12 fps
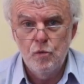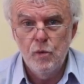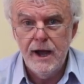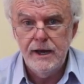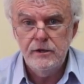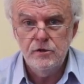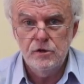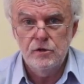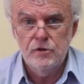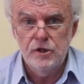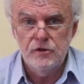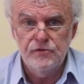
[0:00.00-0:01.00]

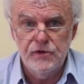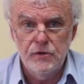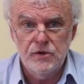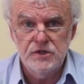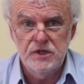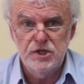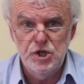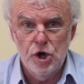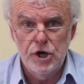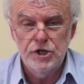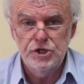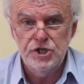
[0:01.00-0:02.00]
One, that the focus is
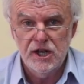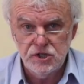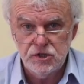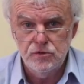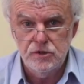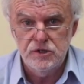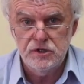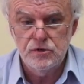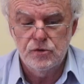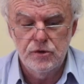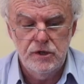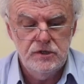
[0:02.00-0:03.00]
not just on
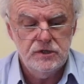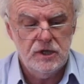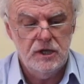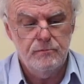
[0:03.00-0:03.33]
historians,